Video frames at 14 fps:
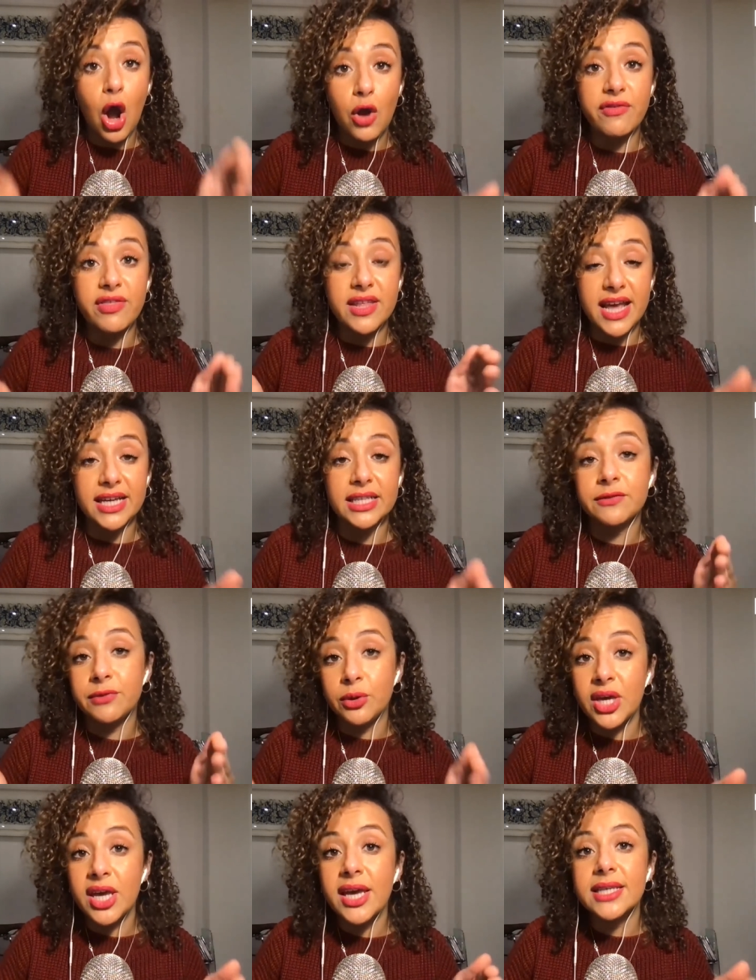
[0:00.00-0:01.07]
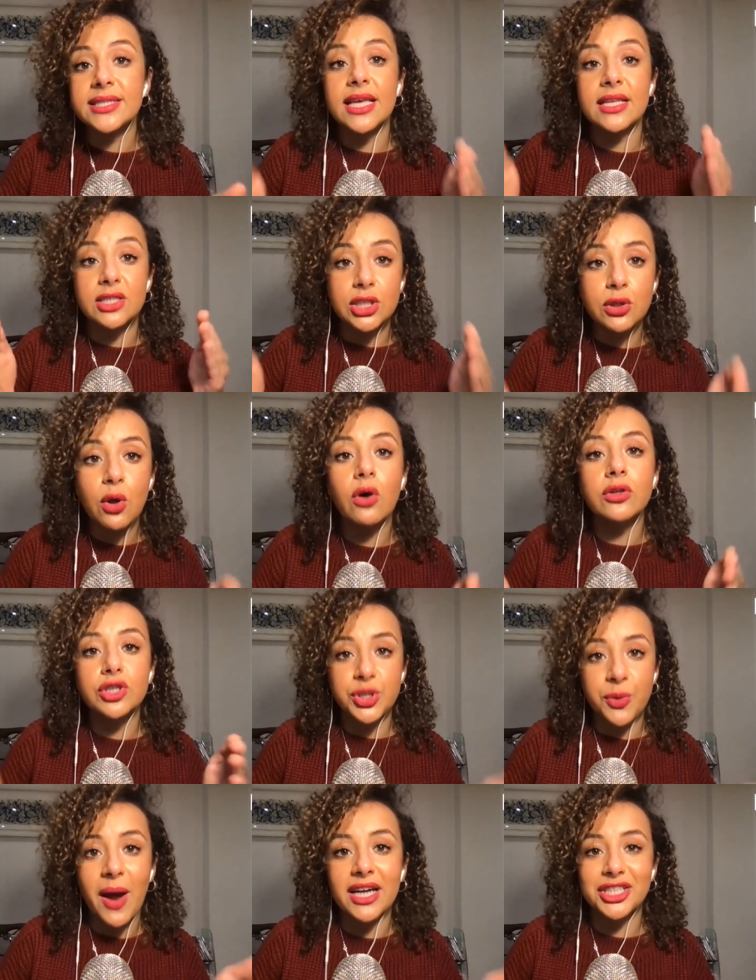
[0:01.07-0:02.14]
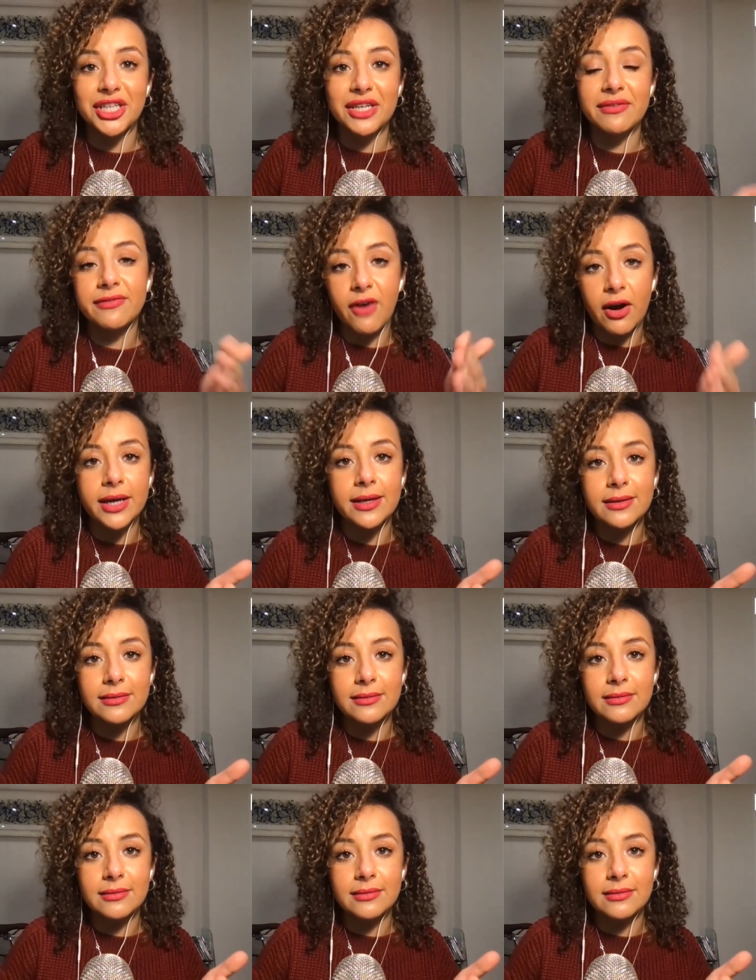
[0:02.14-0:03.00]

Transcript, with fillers: over the next few years, it's not to actually fight